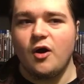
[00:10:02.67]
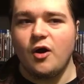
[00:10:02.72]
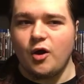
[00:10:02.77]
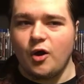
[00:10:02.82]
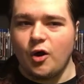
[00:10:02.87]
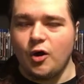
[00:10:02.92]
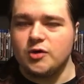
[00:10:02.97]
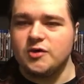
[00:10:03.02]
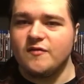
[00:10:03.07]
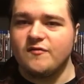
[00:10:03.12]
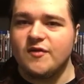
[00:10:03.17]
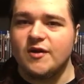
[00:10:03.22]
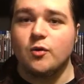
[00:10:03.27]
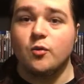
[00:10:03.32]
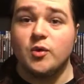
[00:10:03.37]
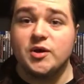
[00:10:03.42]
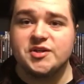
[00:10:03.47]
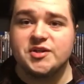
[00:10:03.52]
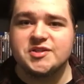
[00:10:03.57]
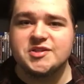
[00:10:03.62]
all of their
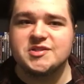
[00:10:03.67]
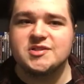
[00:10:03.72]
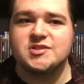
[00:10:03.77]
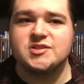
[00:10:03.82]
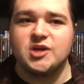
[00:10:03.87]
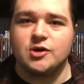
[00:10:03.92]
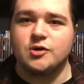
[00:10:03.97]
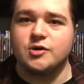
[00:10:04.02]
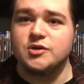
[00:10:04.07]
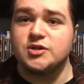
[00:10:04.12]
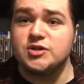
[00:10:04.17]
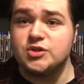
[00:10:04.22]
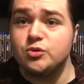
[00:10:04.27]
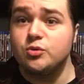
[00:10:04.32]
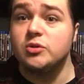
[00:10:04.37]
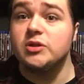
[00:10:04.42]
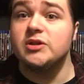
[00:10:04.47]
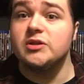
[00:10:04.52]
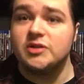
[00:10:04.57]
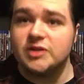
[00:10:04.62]
wishes turn to
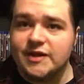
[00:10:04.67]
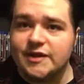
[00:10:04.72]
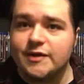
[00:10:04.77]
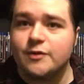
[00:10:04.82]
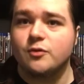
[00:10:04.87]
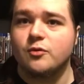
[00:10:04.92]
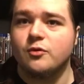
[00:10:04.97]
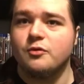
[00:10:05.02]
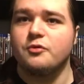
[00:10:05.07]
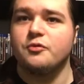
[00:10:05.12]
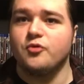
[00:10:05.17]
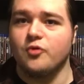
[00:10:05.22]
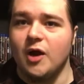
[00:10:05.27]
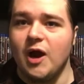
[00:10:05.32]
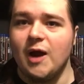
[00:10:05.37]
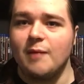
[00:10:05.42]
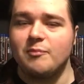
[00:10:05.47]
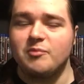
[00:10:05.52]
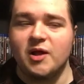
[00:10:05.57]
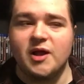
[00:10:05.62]
literal
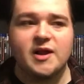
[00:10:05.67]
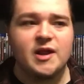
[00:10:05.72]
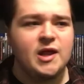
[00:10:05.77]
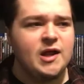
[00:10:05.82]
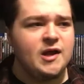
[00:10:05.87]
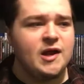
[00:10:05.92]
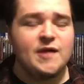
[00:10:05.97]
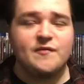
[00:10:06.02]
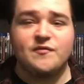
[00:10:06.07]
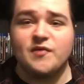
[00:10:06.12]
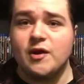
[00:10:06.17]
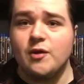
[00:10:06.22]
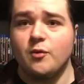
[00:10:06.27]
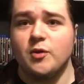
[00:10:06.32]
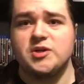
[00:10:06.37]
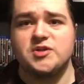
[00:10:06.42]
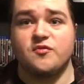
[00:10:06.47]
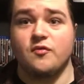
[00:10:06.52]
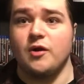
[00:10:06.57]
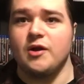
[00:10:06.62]
crap. Like if they
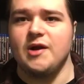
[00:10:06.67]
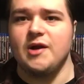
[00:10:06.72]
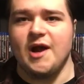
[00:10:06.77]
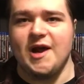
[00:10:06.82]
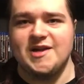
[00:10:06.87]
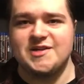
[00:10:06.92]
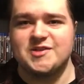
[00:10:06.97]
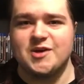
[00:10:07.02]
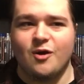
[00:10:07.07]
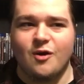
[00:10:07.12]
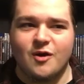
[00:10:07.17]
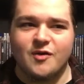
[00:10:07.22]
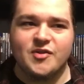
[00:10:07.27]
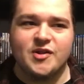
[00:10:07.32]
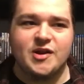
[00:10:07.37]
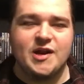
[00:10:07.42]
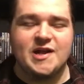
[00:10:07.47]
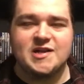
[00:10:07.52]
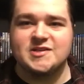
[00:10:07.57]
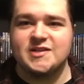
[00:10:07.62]
wish for a nice car, the
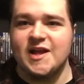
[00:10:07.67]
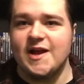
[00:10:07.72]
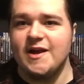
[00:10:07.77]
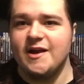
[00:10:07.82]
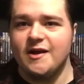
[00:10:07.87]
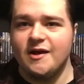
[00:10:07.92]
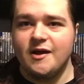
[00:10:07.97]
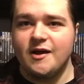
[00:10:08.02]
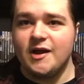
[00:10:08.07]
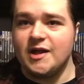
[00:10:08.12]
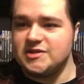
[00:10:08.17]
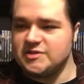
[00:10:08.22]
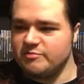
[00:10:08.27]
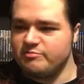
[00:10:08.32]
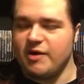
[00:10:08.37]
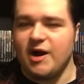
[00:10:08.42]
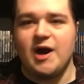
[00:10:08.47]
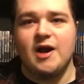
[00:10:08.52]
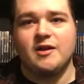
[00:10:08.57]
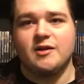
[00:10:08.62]
next day it's a
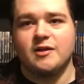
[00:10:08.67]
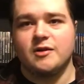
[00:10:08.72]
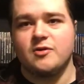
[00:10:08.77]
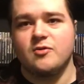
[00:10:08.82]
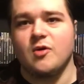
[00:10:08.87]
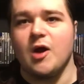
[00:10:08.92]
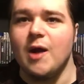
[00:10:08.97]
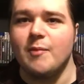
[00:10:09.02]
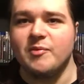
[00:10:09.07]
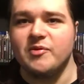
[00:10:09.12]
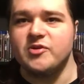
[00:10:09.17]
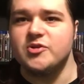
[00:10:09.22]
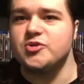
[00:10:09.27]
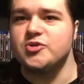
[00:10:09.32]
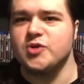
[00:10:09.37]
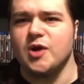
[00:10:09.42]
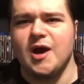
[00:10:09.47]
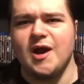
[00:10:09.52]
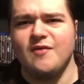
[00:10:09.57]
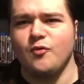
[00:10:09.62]
pile of crap in the
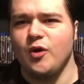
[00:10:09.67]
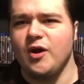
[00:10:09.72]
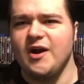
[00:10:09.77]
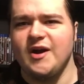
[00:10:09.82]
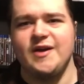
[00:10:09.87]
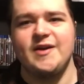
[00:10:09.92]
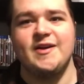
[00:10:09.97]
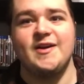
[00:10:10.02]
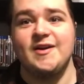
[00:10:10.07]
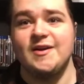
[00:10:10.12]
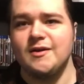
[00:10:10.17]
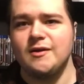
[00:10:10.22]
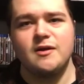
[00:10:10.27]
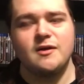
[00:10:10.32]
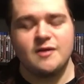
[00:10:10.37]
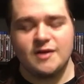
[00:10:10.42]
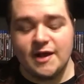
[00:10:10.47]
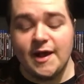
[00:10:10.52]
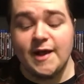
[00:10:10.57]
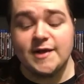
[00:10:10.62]
driveway.
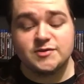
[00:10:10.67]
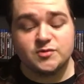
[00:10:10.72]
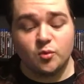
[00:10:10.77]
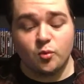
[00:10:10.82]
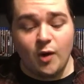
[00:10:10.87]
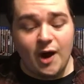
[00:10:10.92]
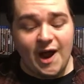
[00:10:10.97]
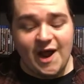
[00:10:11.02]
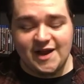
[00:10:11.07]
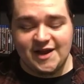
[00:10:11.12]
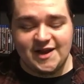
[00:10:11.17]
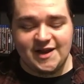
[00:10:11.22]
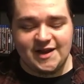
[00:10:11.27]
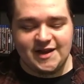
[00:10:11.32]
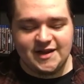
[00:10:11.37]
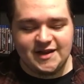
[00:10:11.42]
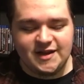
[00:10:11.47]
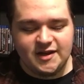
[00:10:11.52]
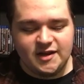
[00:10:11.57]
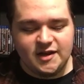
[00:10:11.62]
It's
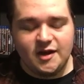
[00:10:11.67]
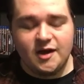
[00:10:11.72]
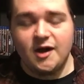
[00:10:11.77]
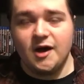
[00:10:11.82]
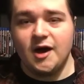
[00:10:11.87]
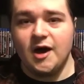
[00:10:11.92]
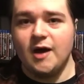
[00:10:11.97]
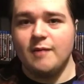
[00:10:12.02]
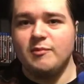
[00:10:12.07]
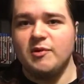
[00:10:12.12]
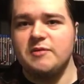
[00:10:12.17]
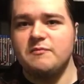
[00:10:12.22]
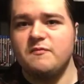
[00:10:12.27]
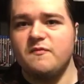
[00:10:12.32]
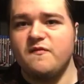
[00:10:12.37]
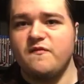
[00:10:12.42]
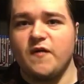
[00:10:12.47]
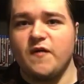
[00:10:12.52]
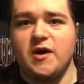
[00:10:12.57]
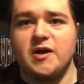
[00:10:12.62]
wacky, but
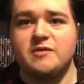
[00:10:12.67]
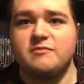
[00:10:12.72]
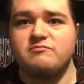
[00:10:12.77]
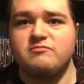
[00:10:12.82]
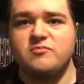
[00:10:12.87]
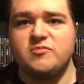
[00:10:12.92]
fun,